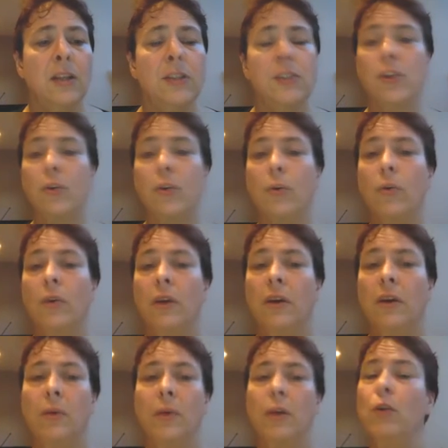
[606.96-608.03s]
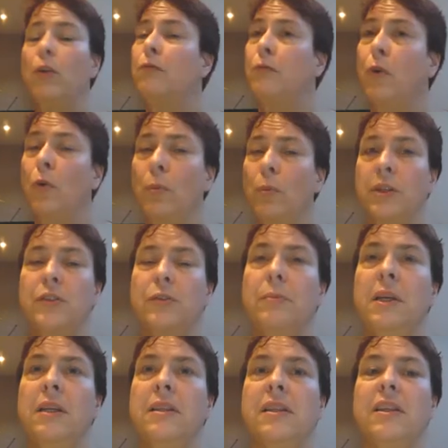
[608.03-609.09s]
So we look forward to
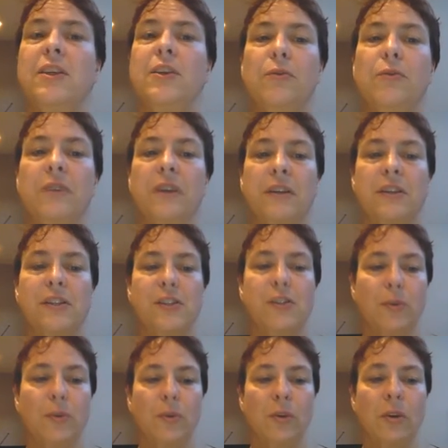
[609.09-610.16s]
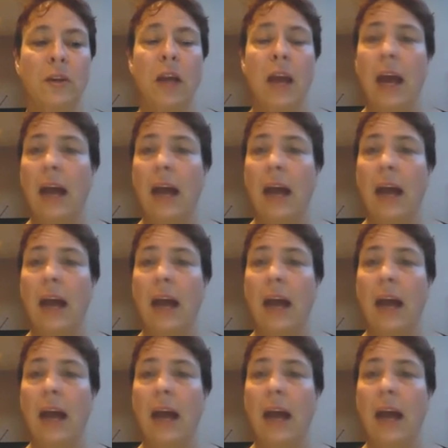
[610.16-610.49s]
meeting you very soon.